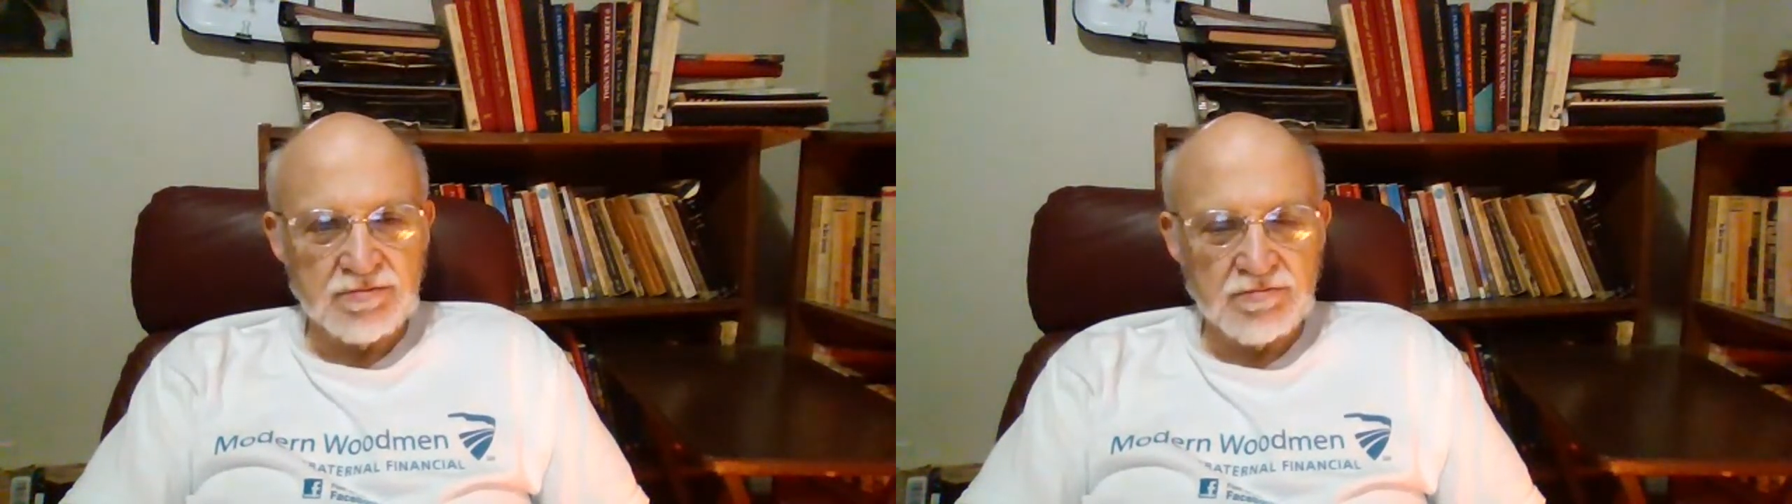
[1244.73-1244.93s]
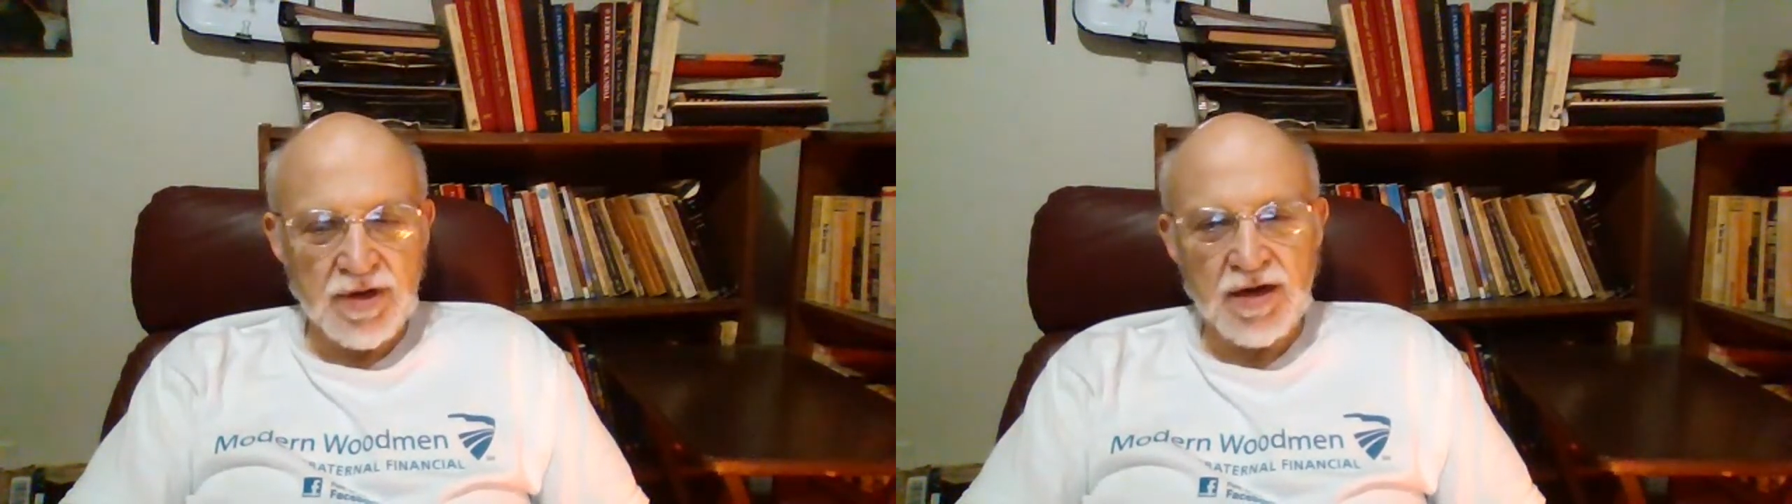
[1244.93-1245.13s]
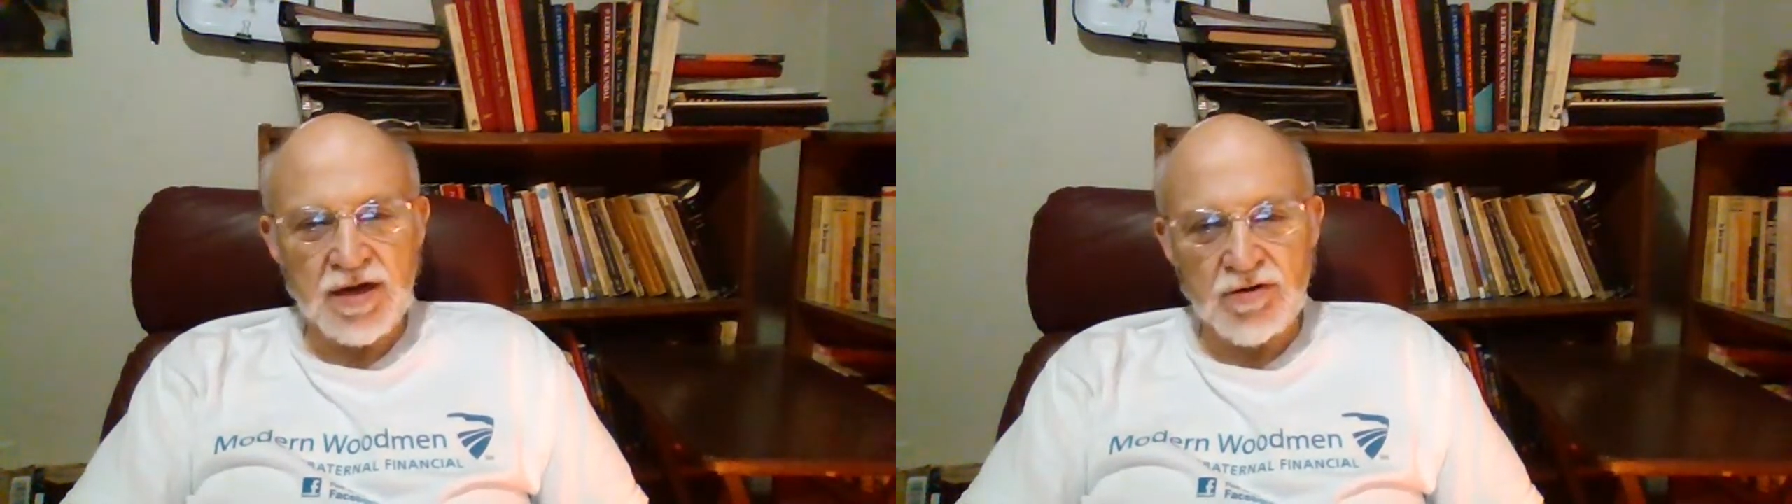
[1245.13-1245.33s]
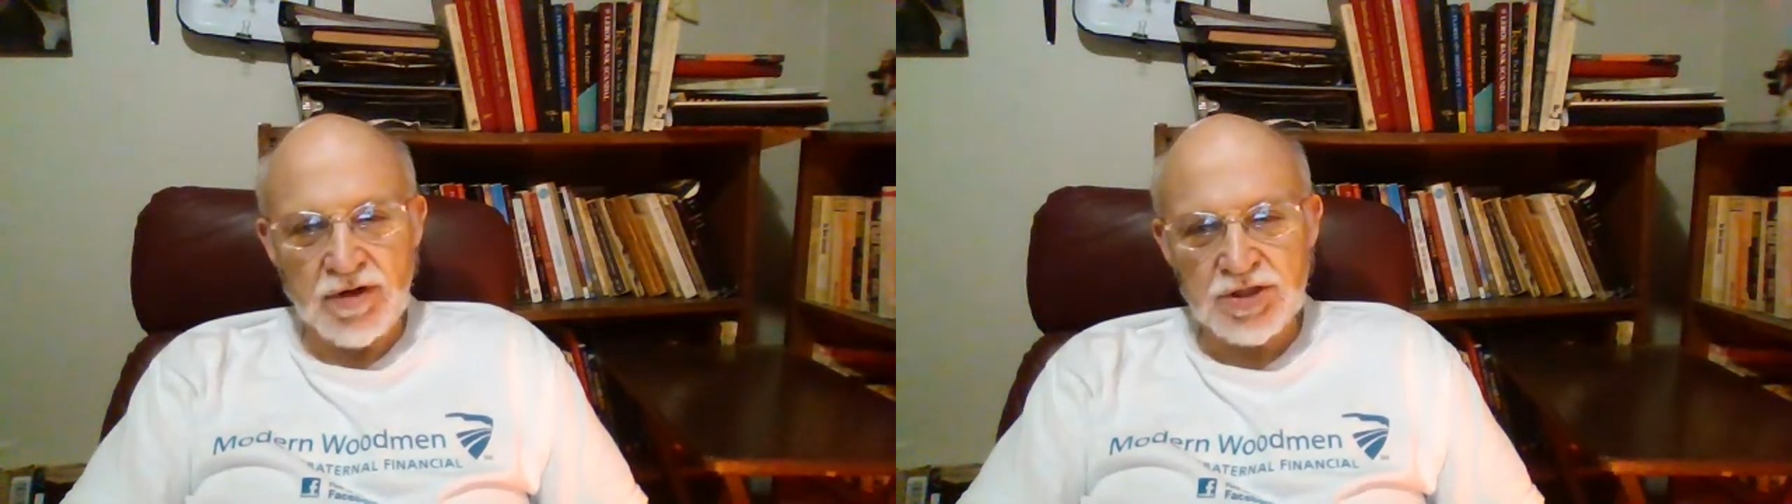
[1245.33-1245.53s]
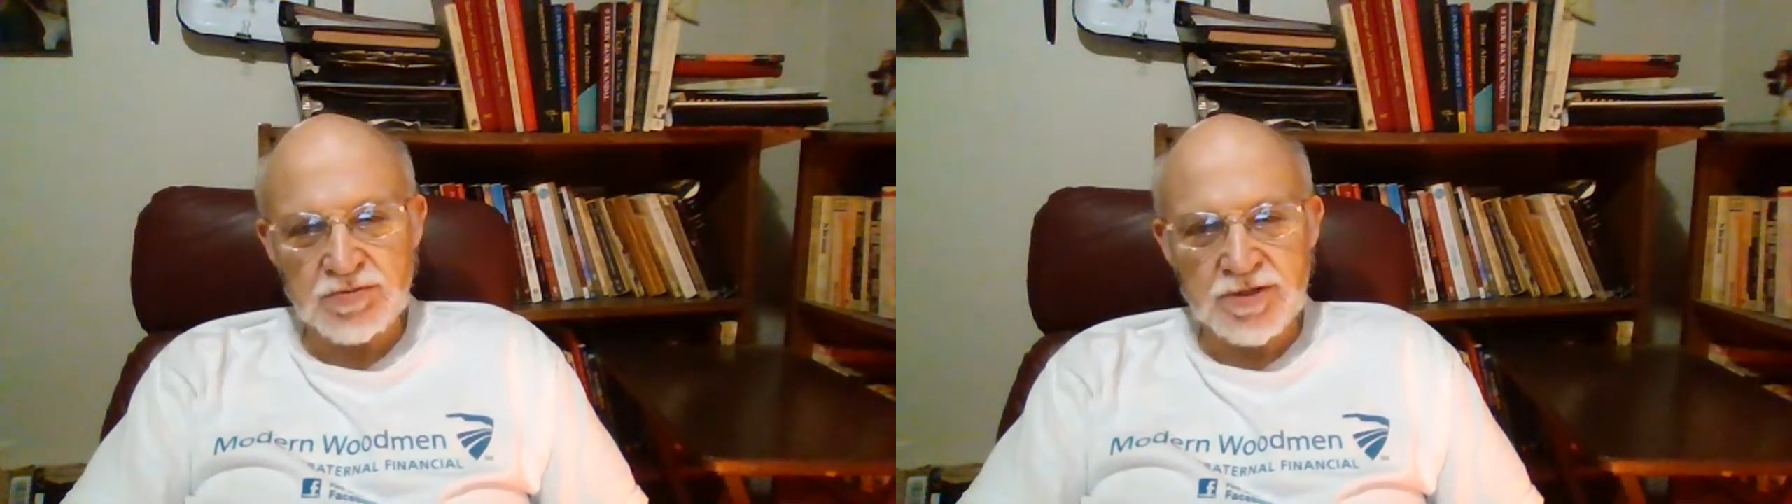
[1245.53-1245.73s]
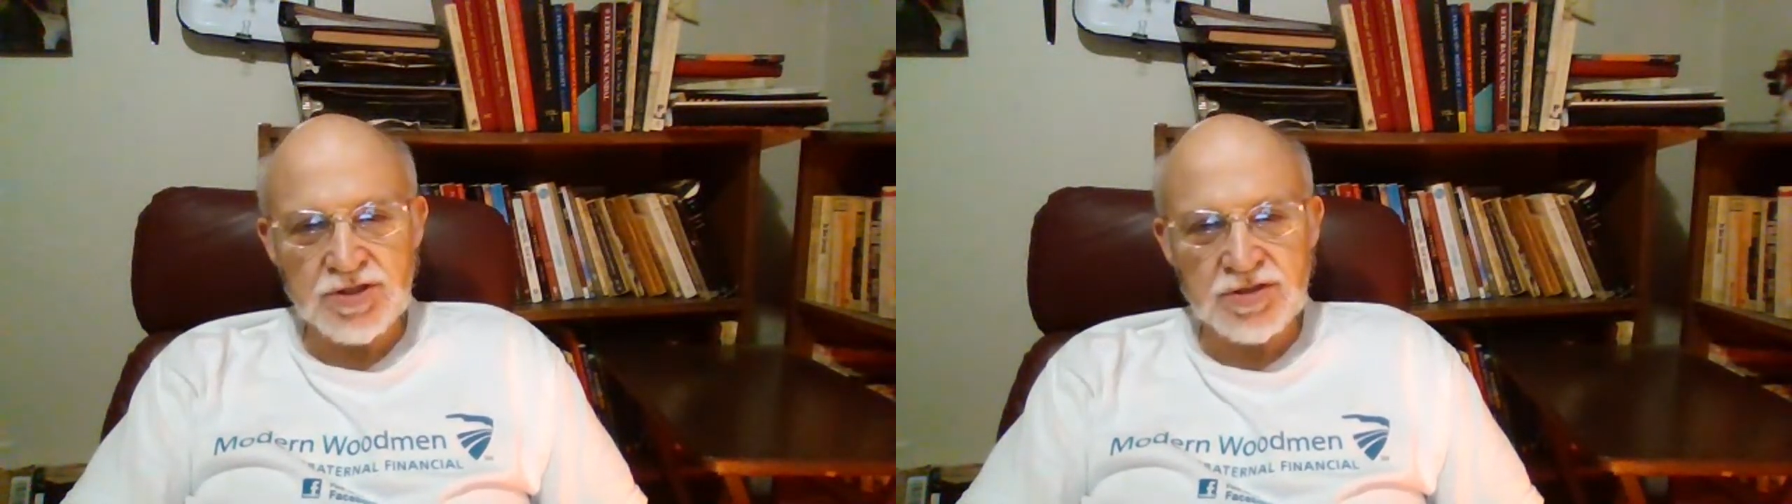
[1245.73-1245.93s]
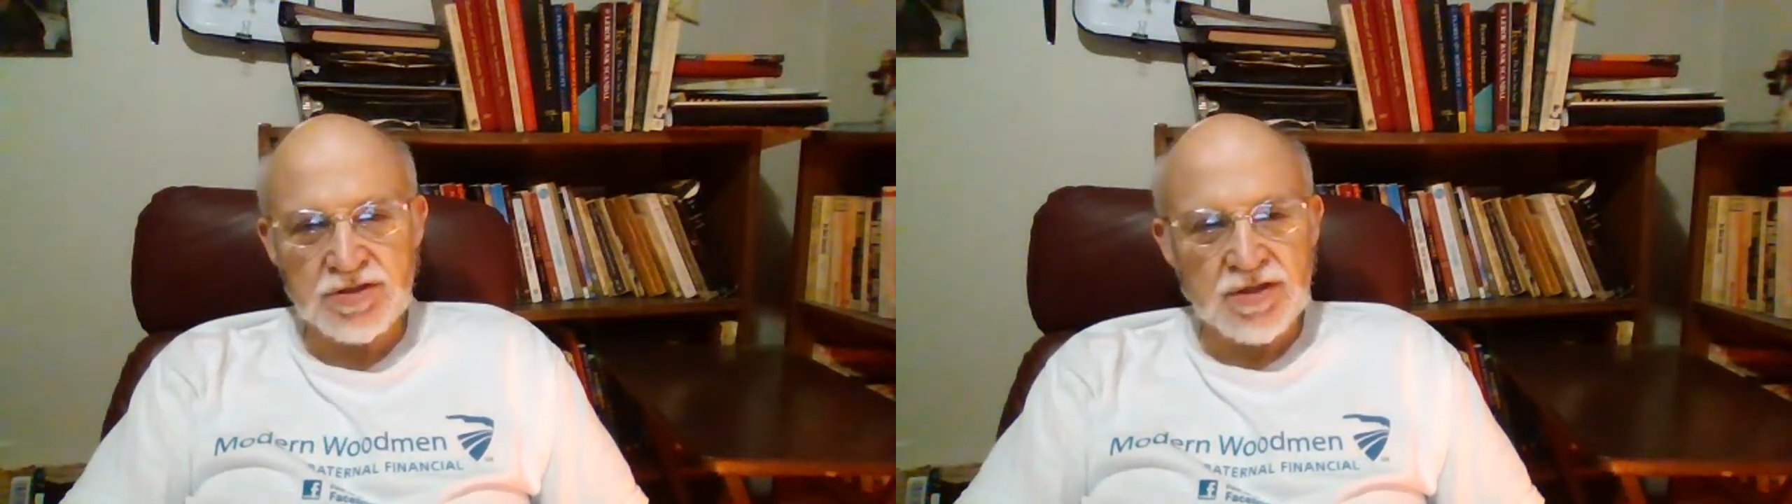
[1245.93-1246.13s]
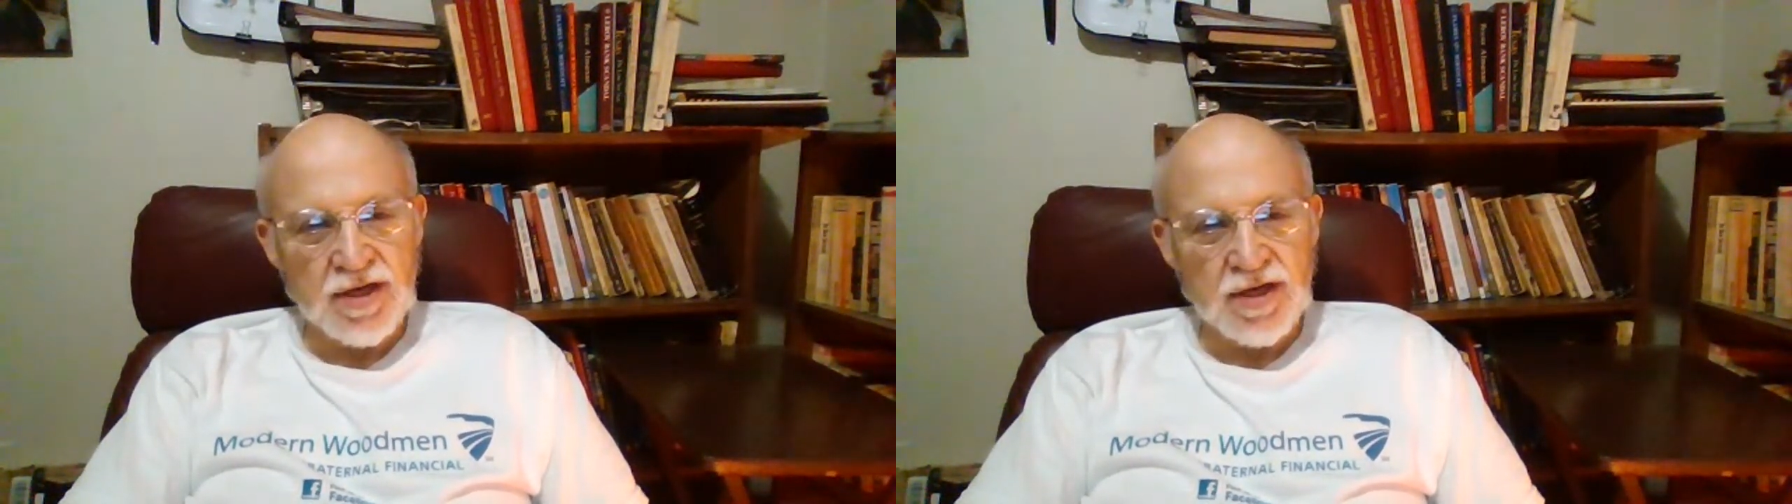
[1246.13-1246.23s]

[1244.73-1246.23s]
Merry Christmas